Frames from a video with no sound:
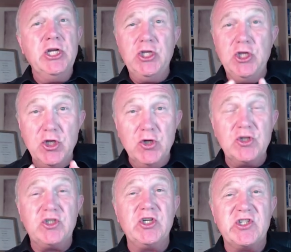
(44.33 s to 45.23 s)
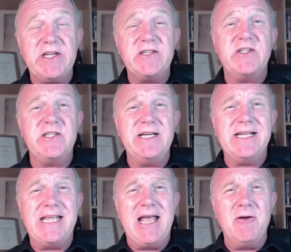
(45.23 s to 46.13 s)
your success as an
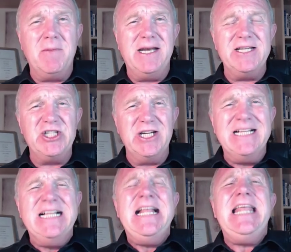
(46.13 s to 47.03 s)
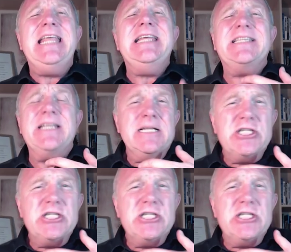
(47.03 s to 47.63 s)
account manager is